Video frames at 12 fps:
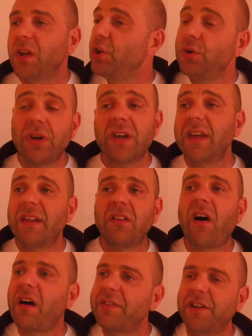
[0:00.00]
You can get
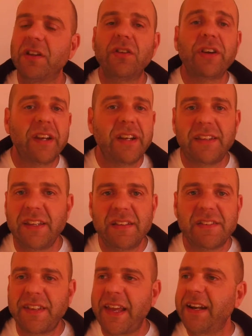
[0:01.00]
lost in looking at the
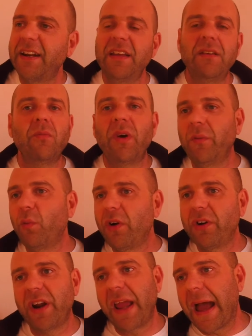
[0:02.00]
insanity and
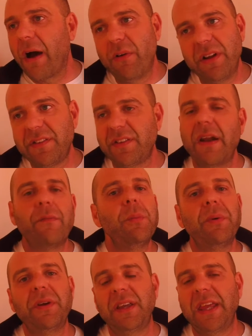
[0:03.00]
wondering how it is that
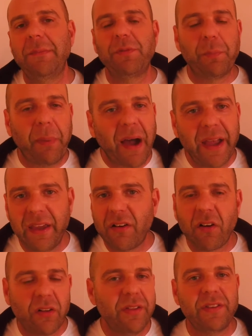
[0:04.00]
everybody keeps buying
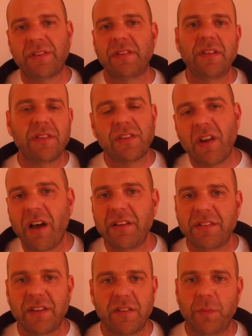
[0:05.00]
all this
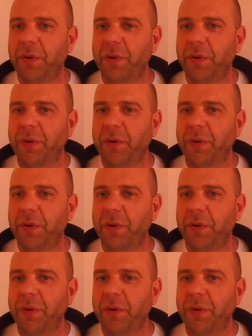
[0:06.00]
nonsense,